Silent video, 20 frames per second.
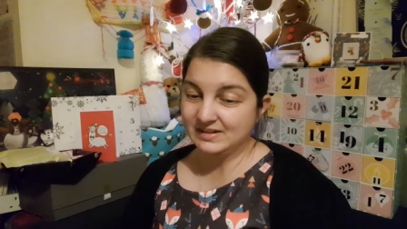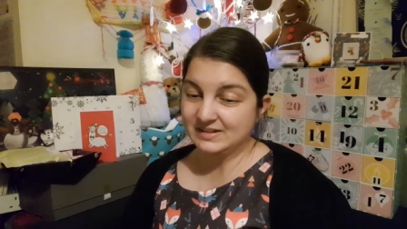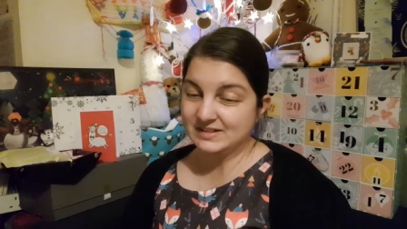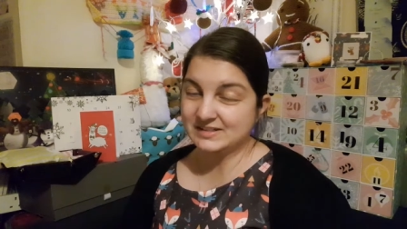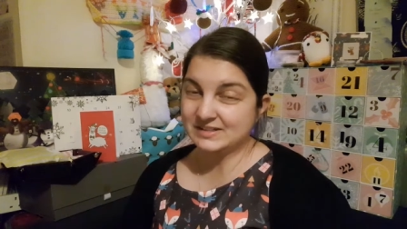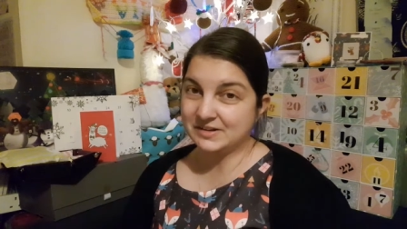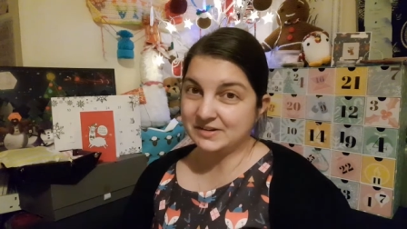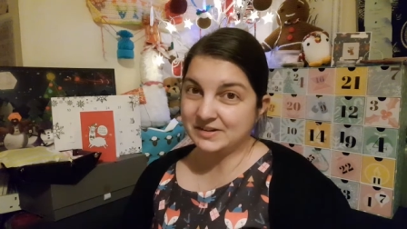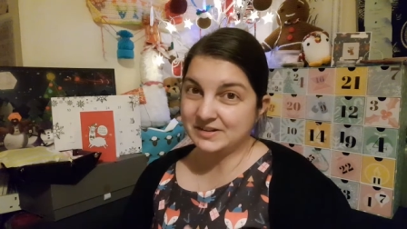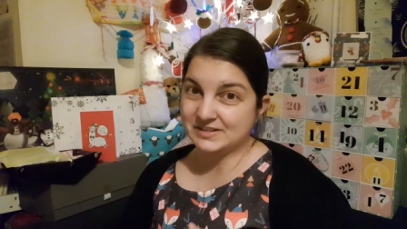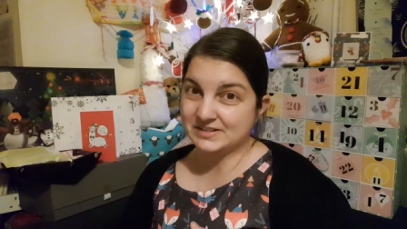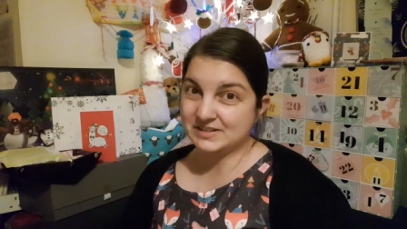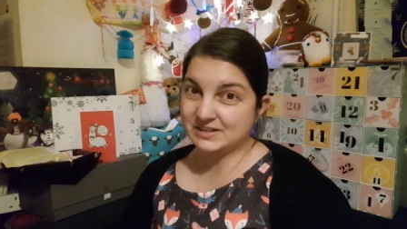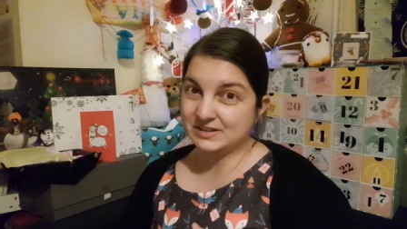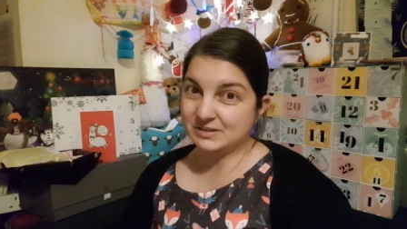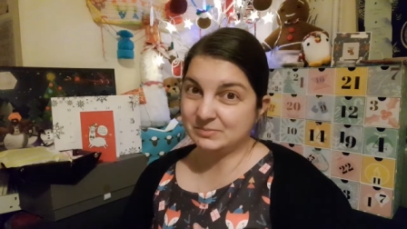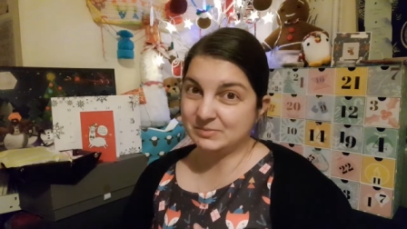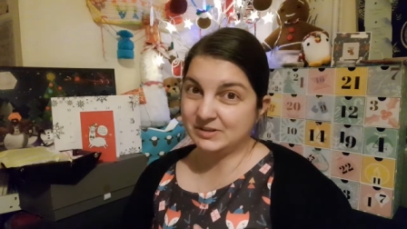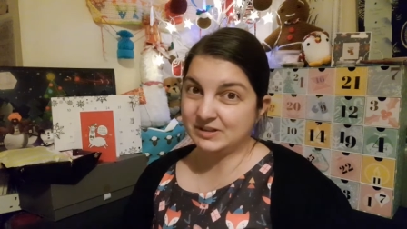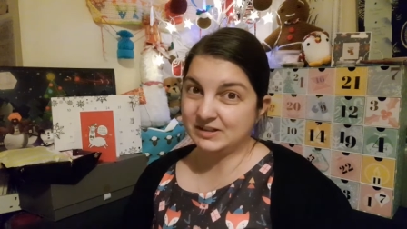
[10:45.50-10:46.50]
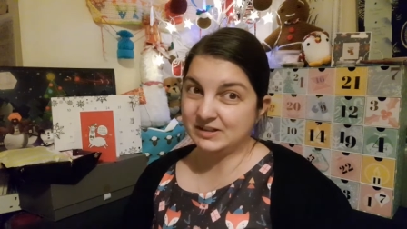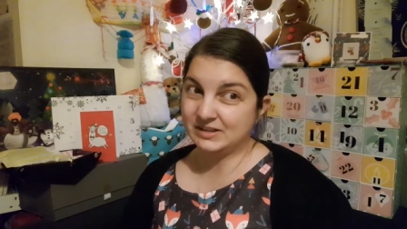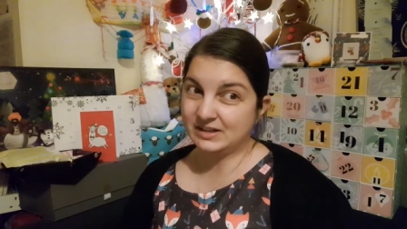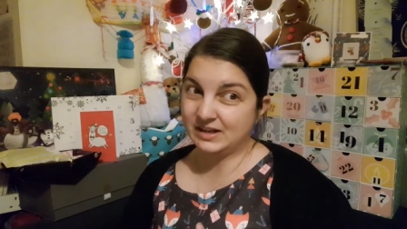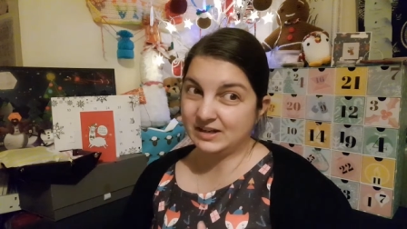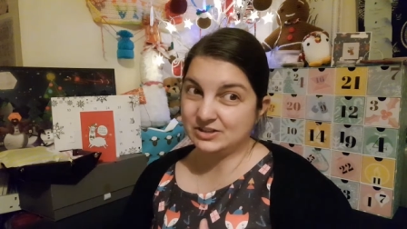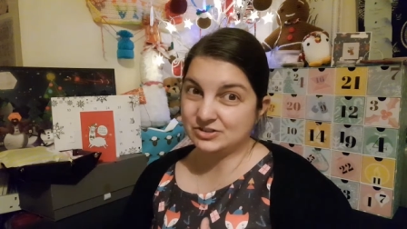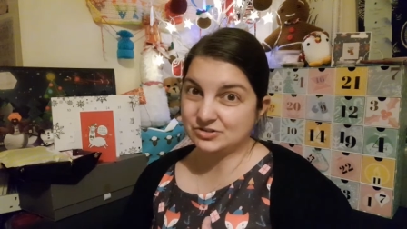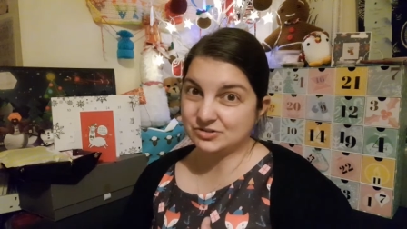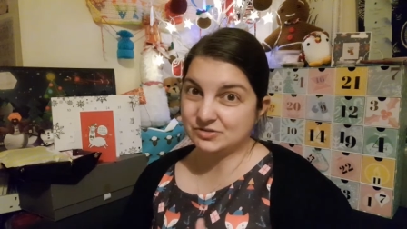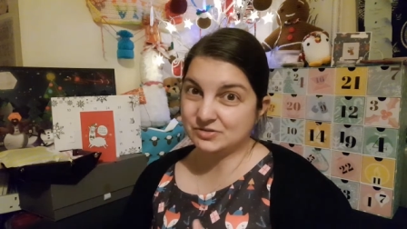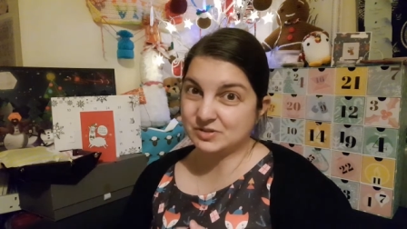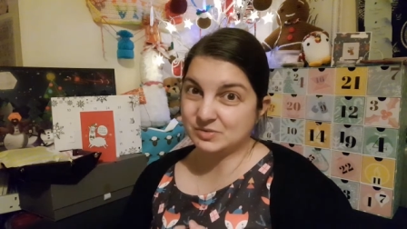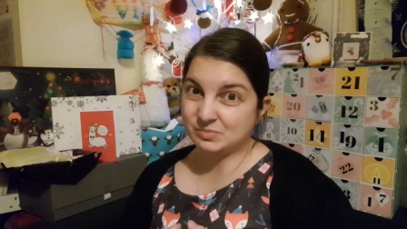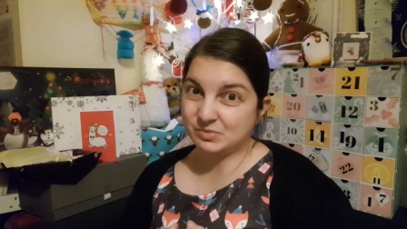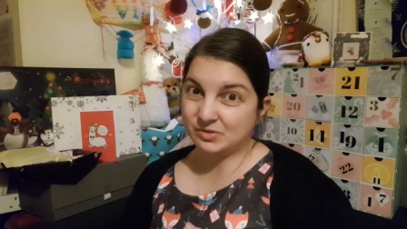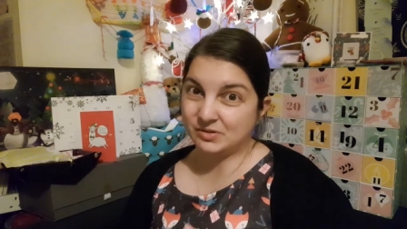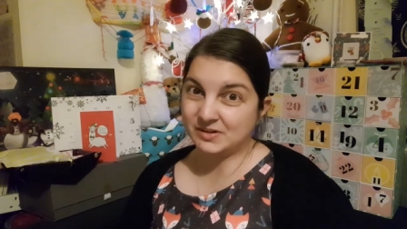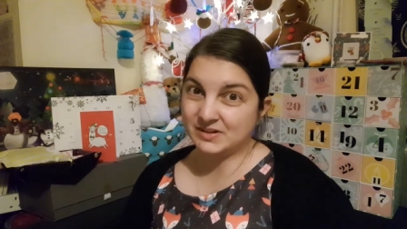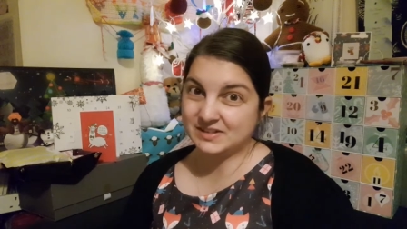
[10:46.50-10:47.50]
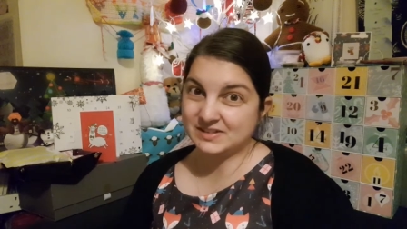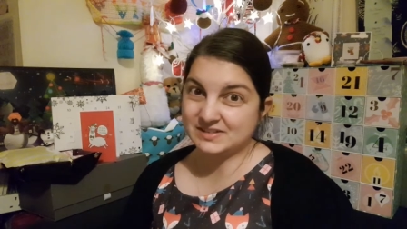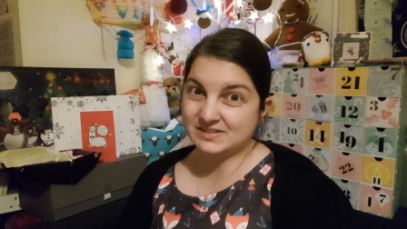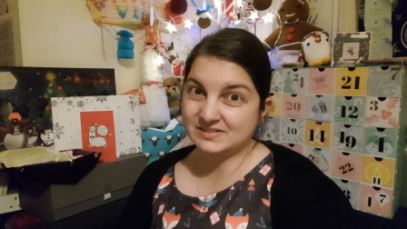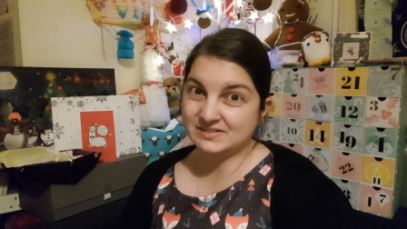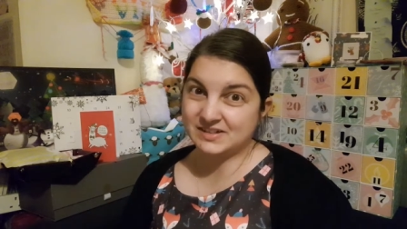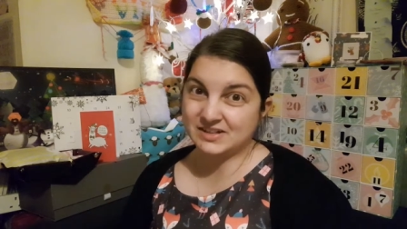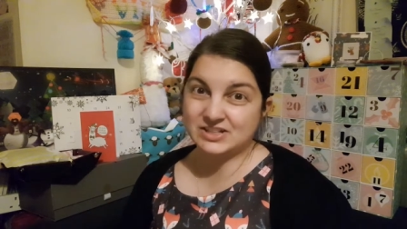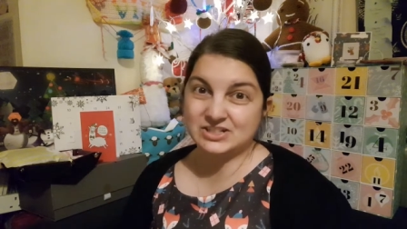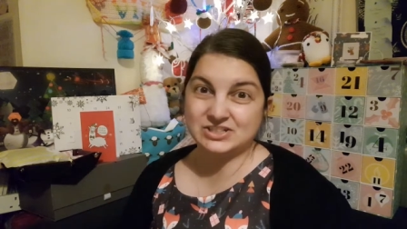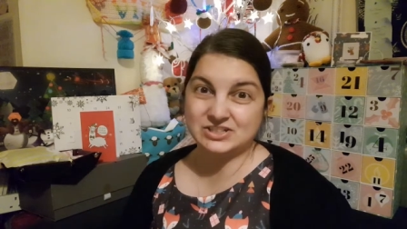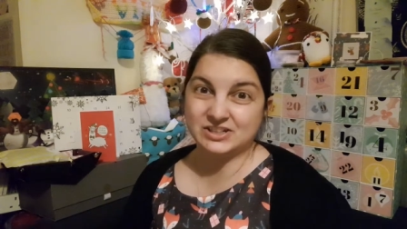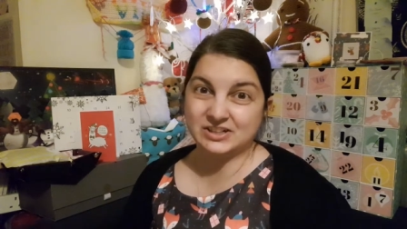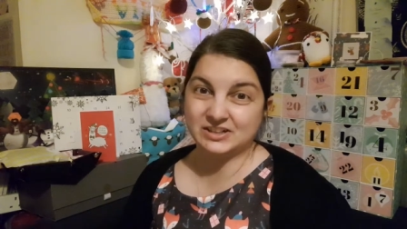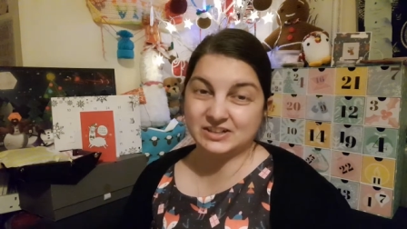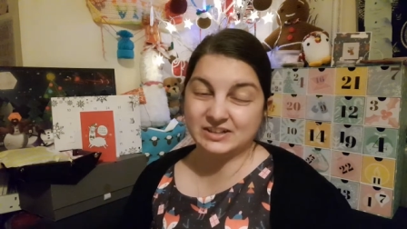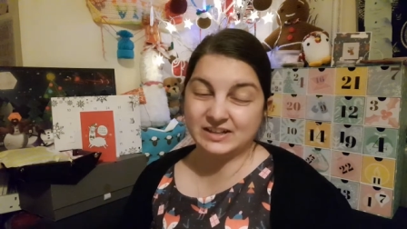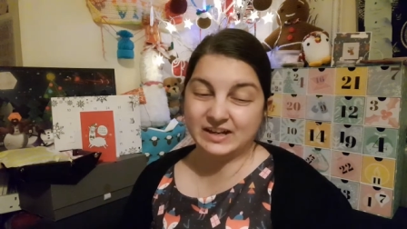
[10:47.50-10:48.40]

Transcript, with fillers: So it's going to be a true surprise next year